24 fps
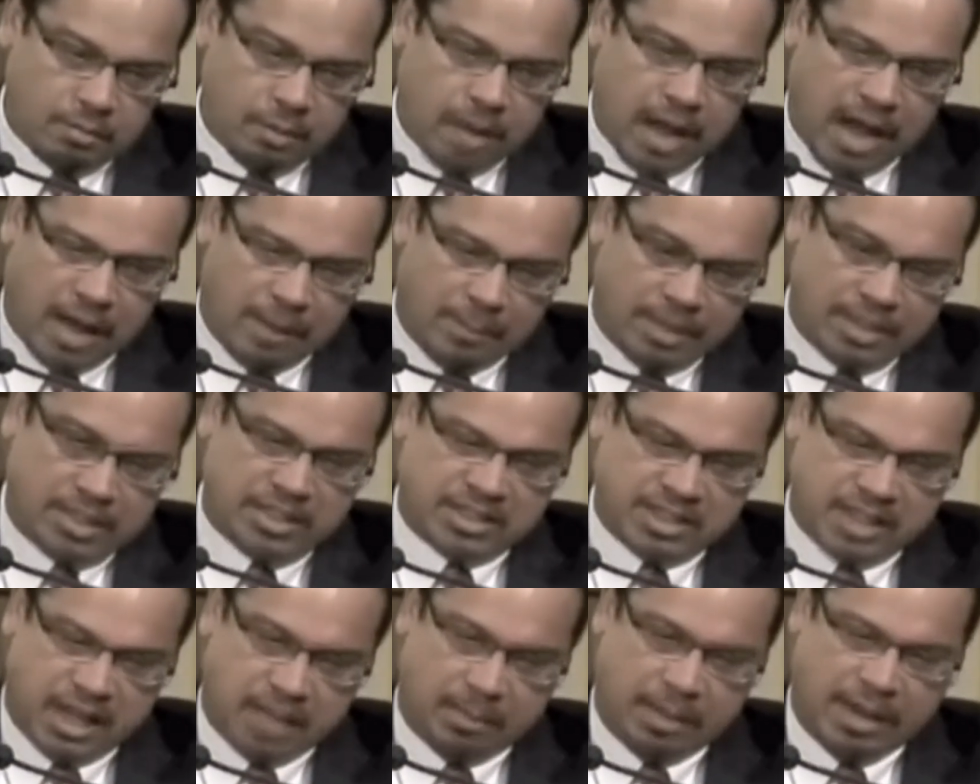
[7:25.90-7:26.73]

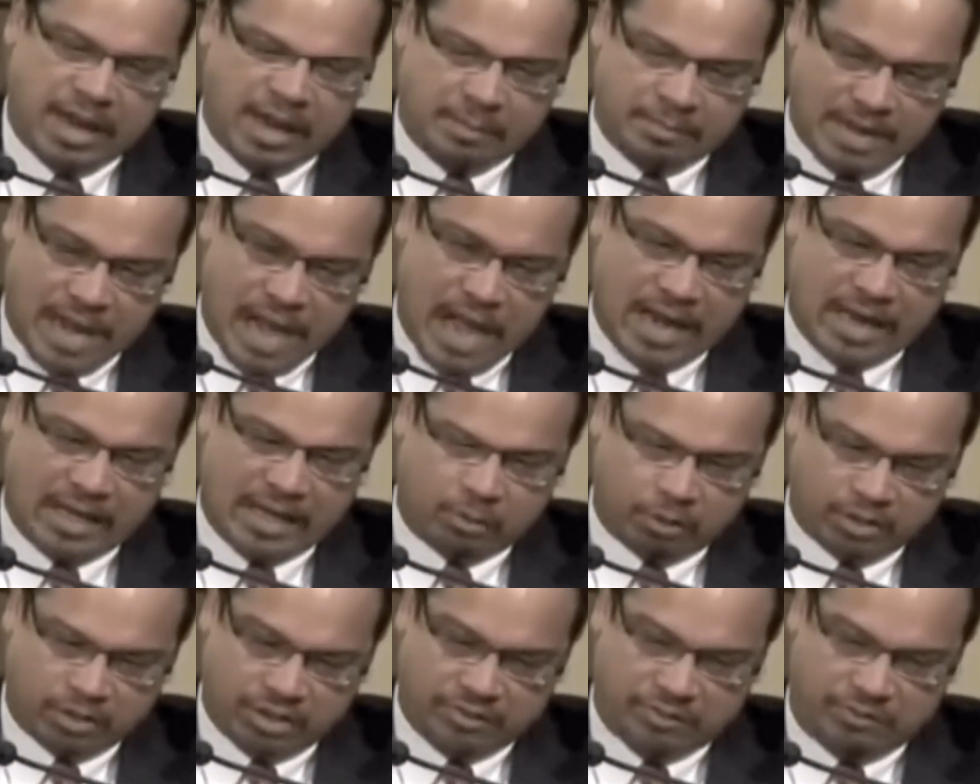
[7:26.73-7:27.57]
Mohammed Salman
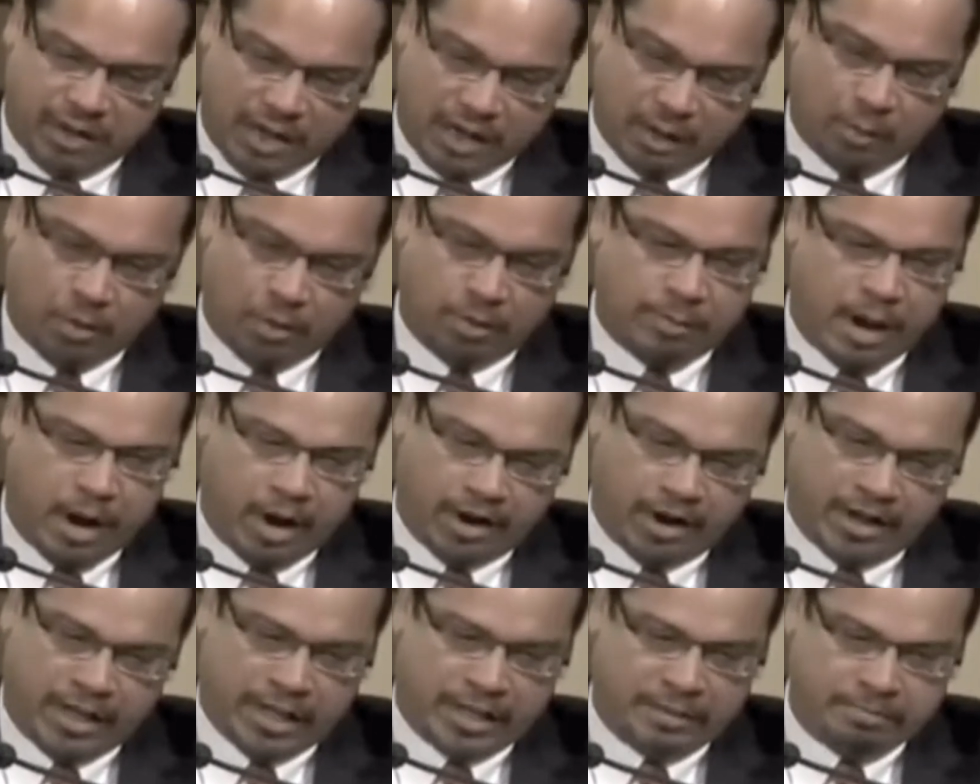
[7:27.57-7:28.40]
Hamdani was a fellow
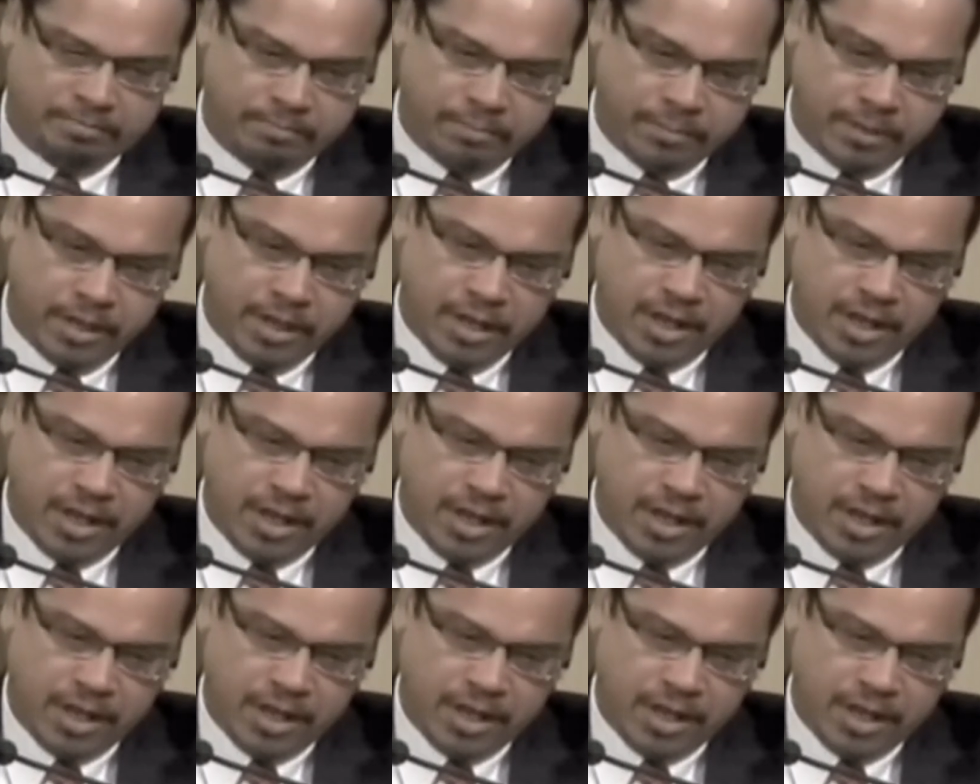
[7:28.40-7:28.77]
American